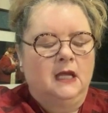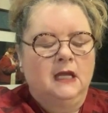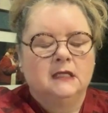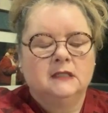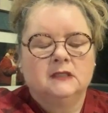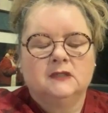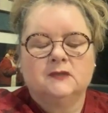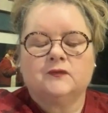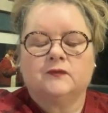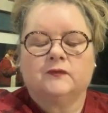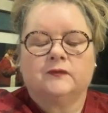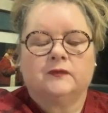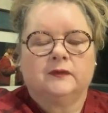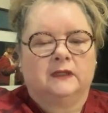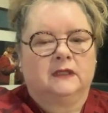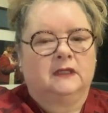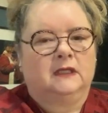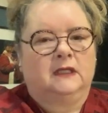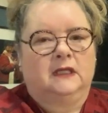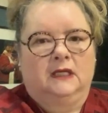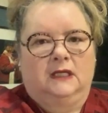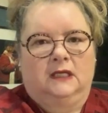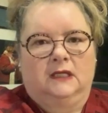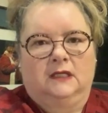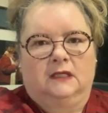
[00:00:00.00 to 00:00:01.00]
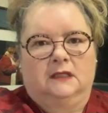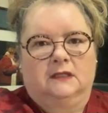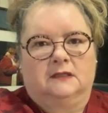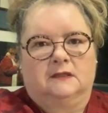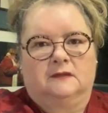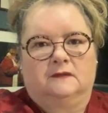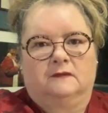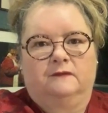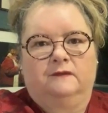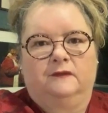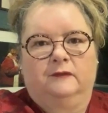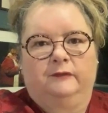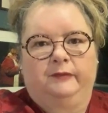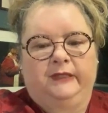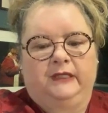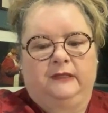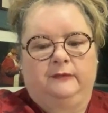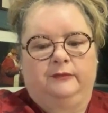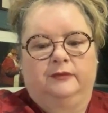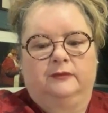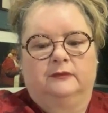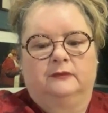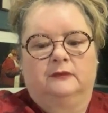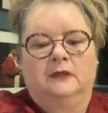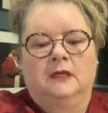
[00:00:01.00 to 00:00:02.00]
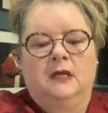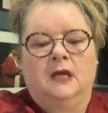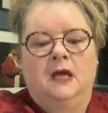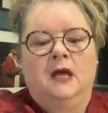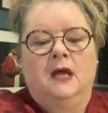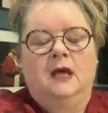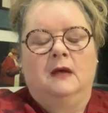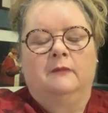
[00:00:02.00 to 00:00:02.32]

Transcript: it's really hard for people.